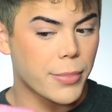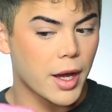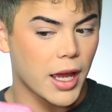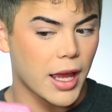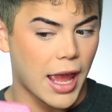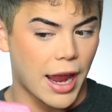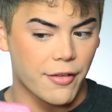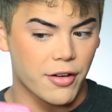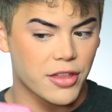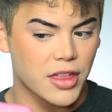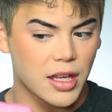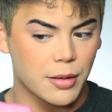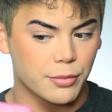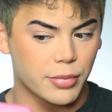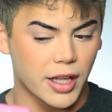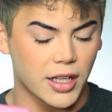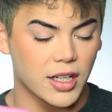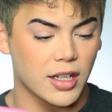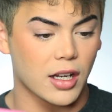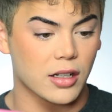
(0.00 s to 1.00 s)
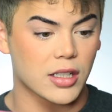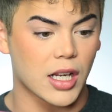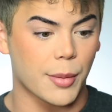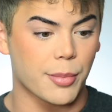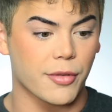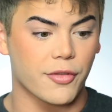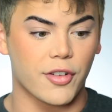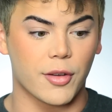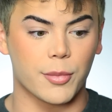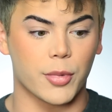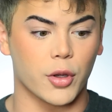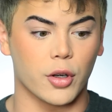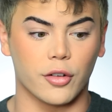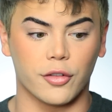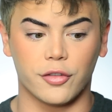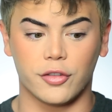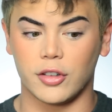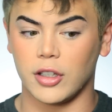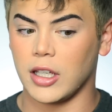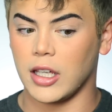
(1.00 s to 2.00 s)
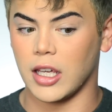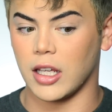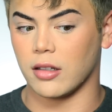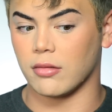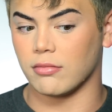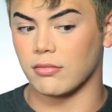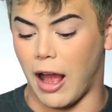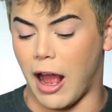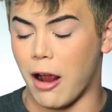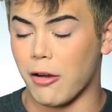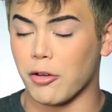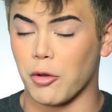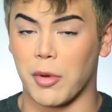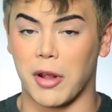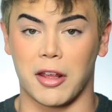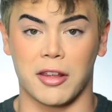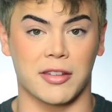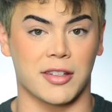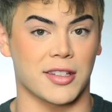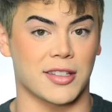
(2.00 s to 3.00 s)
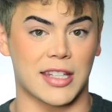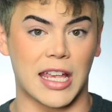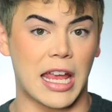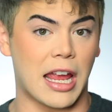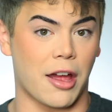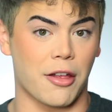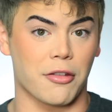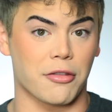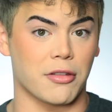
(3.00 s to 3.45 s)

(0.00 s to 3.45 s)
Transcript: But everything blended on top of it beautifully, and I don't know what else to say other